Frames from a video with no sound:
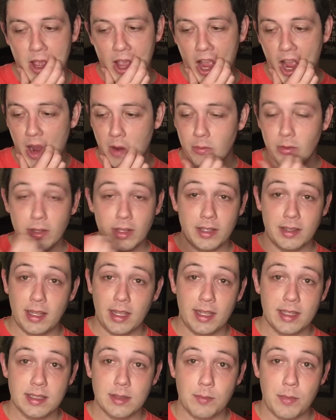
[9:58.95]
I really think
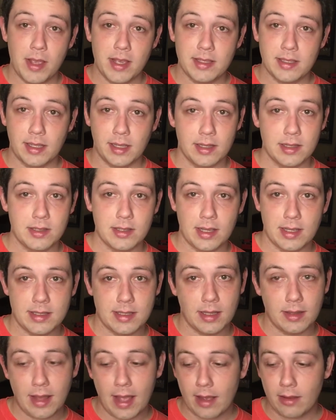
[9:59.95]
it's amazing. It's it's a
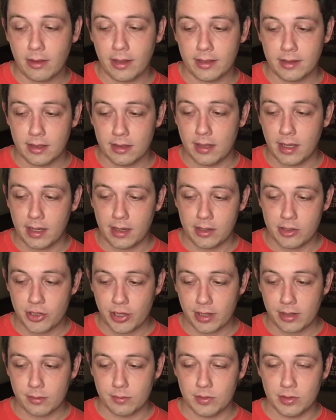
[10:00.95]
lot like the Danny
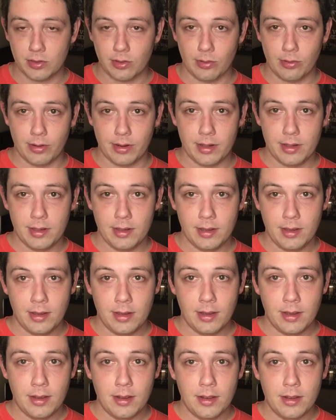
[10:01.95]
Jacobs story
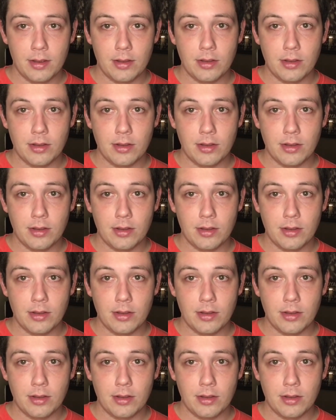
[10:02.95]
you